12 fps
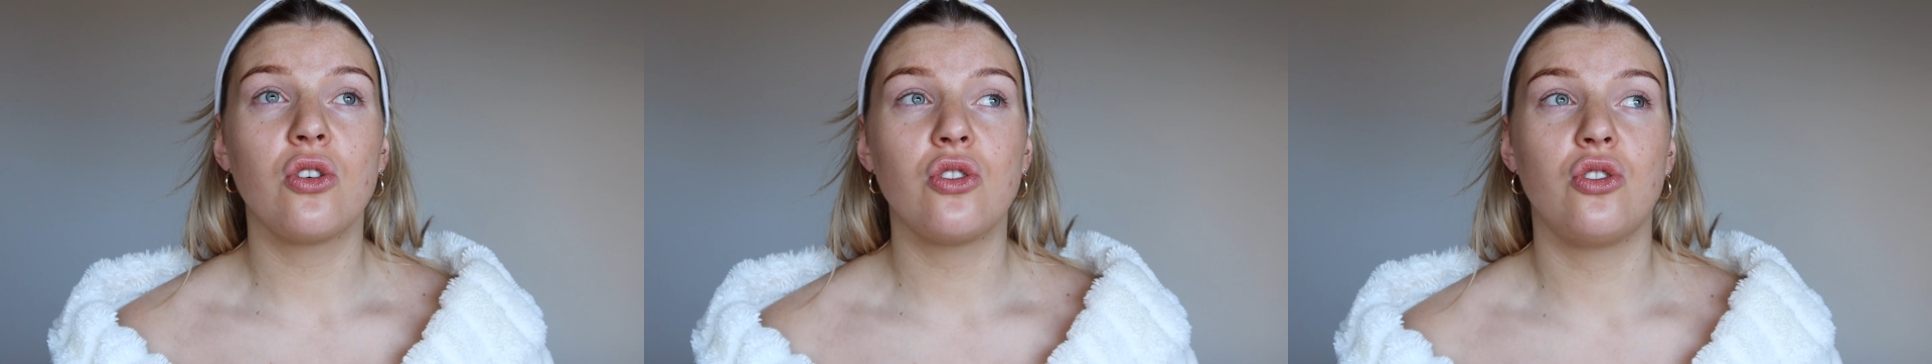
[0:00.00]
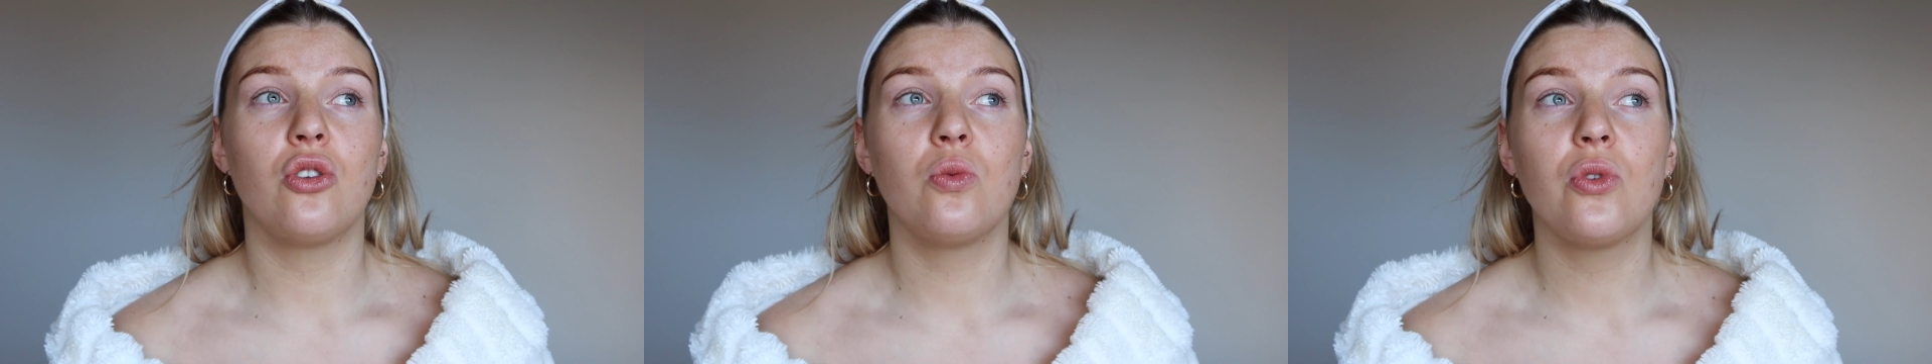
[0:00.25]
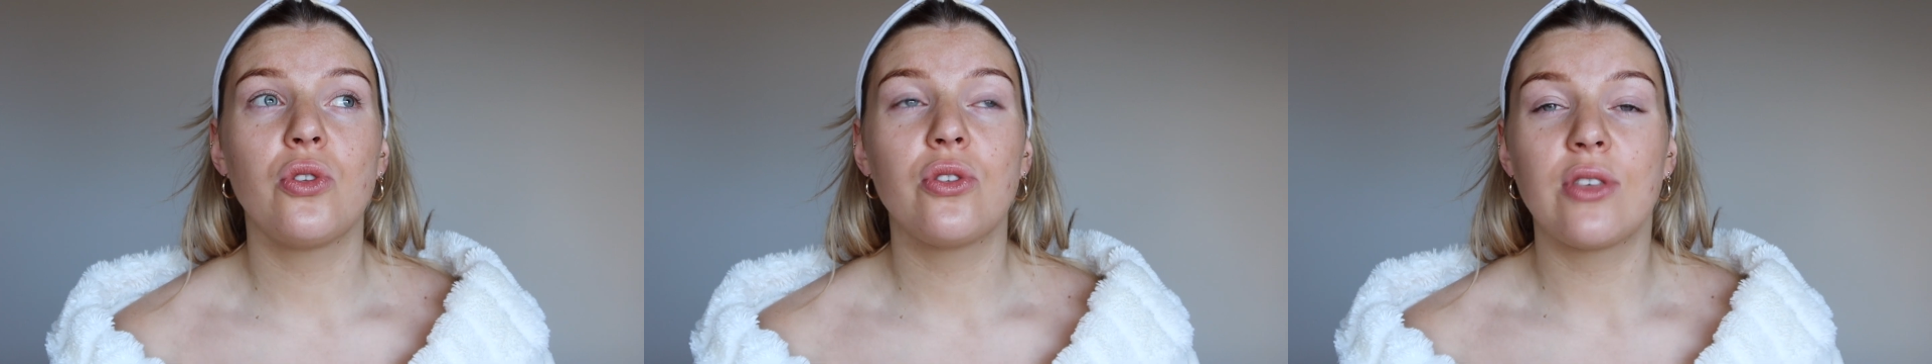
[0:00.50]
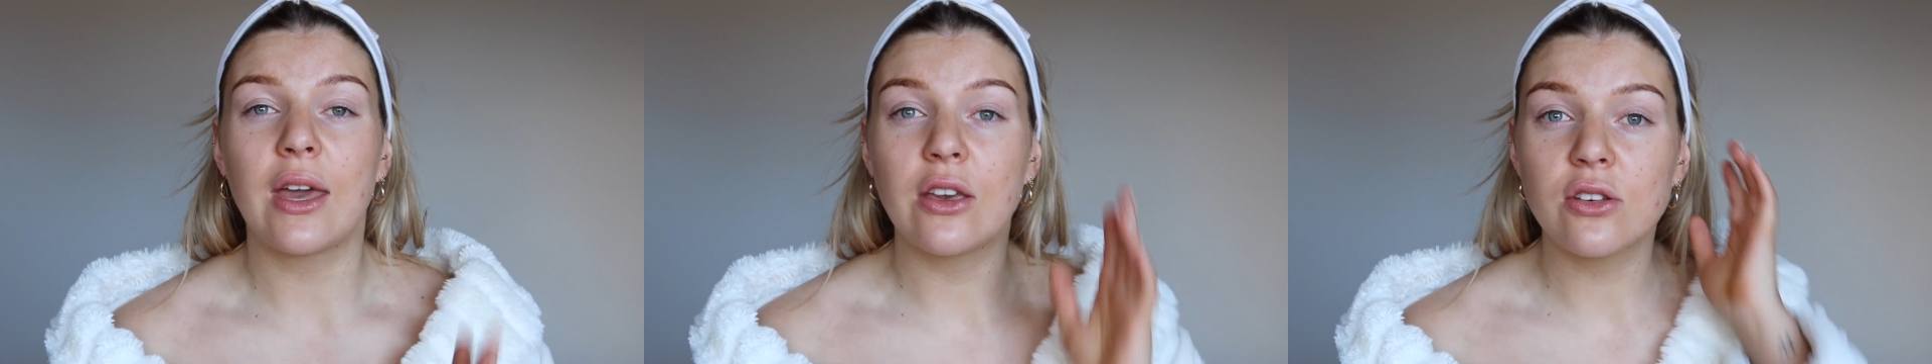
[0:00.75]
You will
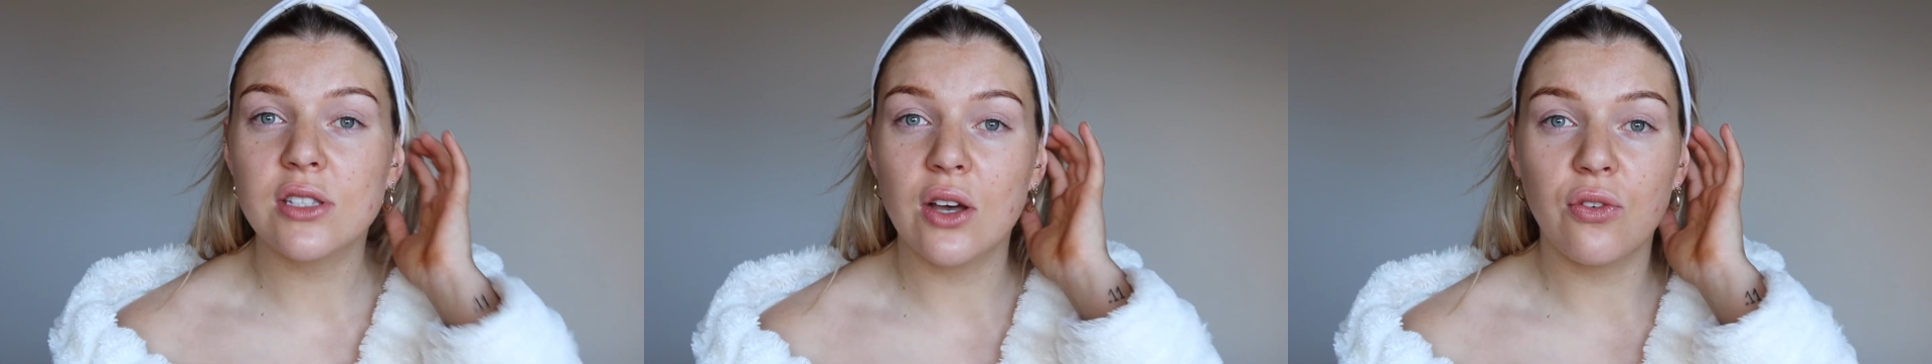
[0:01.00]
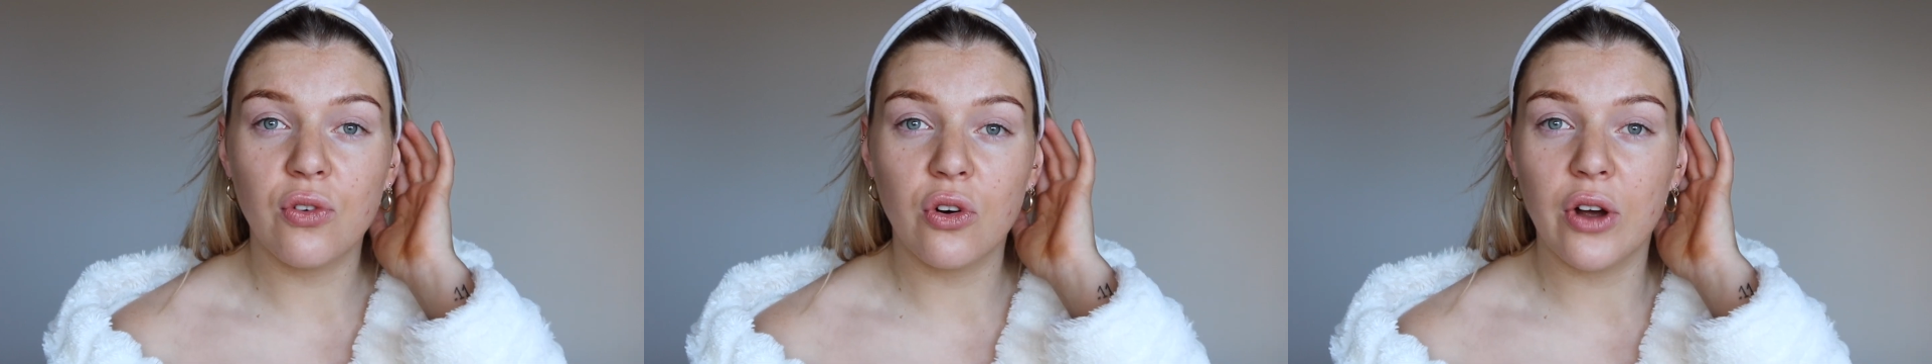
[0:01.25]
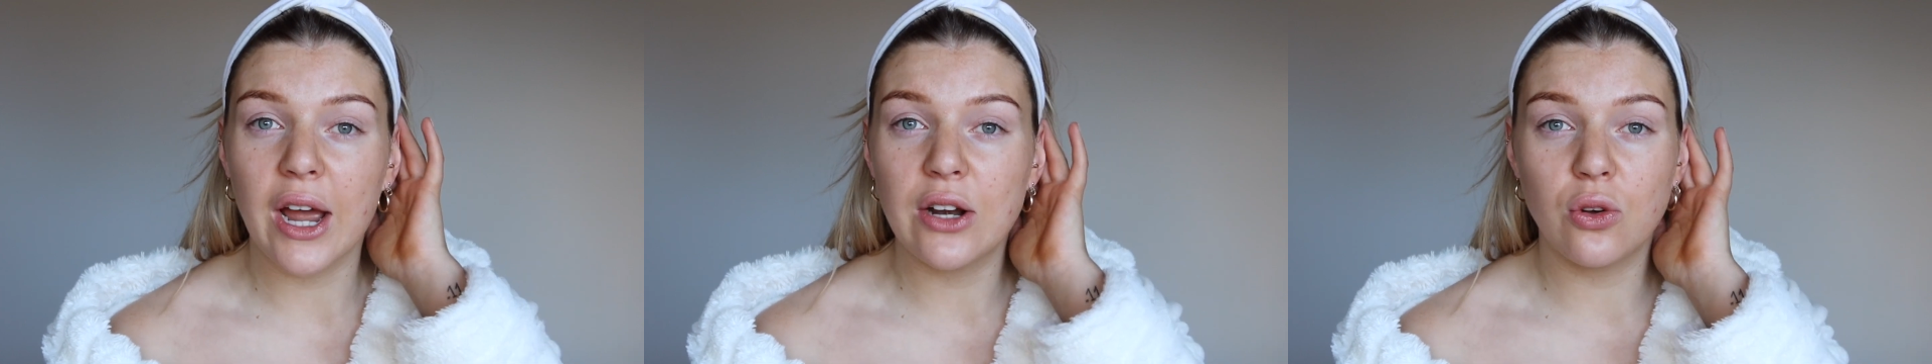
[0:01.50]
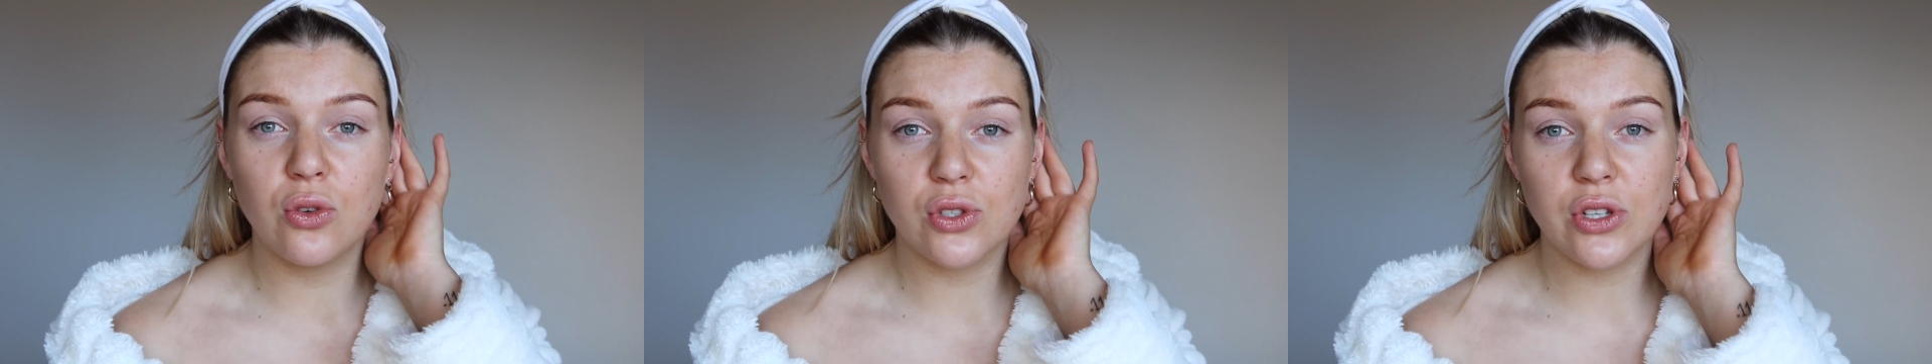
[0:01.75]
thank yourself for it, and
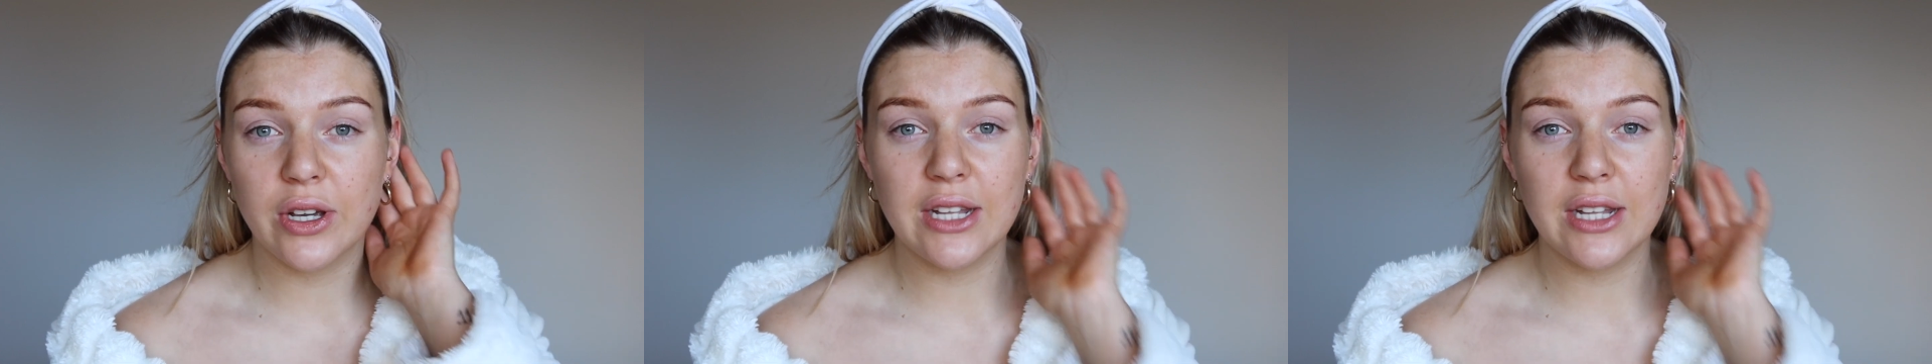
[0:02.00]
also